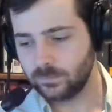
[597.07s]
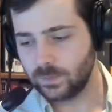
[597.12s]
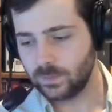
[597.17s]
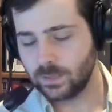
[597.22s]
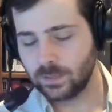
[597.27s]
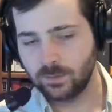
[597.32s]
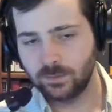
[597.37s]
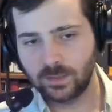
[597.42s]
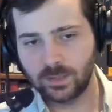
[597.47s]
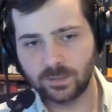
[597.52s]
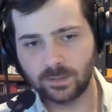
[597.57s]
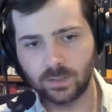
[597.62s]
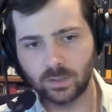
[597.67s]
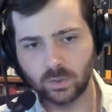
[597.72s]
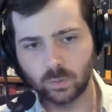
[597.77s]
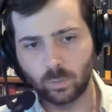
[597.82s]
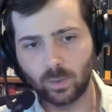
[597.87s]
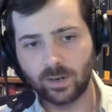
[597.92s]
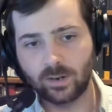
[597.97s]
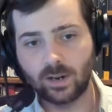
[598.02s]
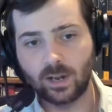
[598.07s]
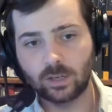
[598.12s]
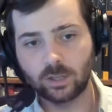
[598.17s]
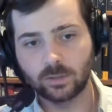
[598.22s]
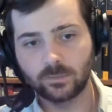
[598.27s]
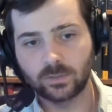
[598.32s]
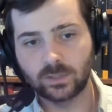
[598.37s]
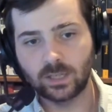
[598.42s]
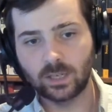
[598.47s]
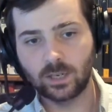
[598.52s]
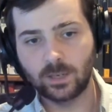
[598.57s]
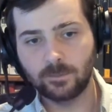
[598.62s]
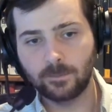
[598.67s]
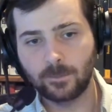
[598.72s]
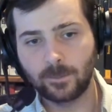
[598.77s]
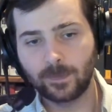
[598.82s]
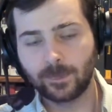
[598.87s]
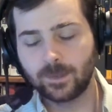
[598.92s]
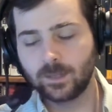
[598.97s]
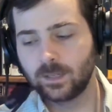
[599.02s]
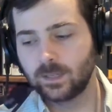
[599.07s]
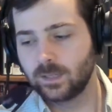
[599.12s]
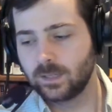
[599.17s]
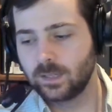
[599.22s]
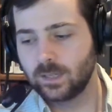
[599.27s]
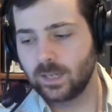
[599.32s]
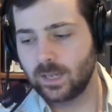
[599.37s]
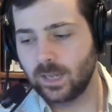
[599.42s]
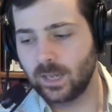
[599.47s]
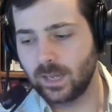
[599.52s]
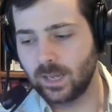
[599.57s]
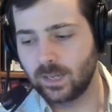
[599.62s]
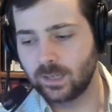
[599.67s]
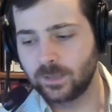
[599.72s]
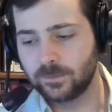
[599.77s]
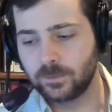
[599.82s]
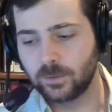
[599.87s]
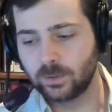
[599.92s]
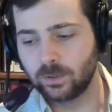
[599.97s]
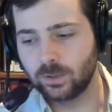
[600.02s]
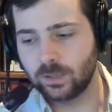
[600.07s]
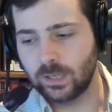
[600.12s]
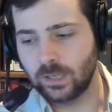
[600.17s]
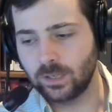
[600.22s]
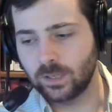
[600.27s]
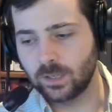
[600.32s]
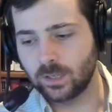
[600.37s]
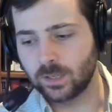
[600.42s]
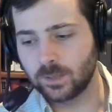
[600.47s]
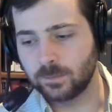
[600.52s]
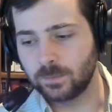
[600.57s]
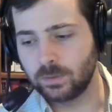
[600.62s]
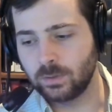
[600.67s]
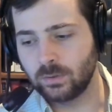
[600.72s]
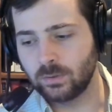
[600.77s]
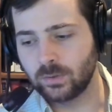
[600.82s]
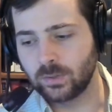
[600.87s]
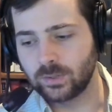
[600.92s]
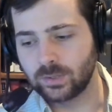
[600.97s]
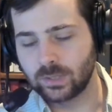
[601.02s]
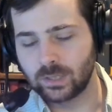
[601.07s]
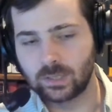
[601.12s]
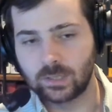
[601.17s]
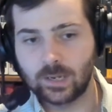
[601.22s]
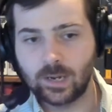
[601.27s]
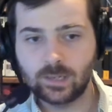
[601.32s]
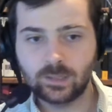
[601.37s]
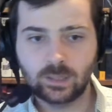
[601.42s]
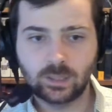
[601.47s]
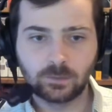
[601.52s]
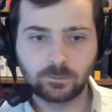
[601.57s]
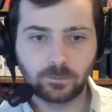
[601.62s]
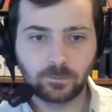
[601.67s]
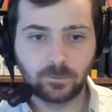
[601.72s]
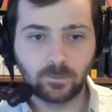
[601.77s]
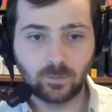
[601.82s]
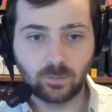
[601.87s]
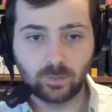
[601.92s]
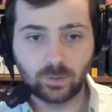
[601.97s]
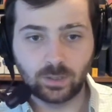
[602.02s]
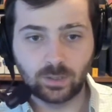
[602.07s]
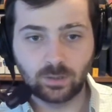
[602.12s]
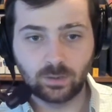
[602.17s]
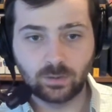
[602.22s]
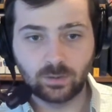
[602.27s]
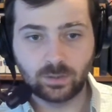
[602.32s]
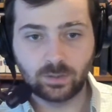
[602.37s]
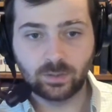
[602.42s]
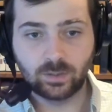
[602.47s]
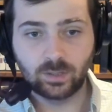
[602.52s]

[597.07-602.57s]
These things wear out over time, and if you're looking at a computer that's going to last you for 4 years,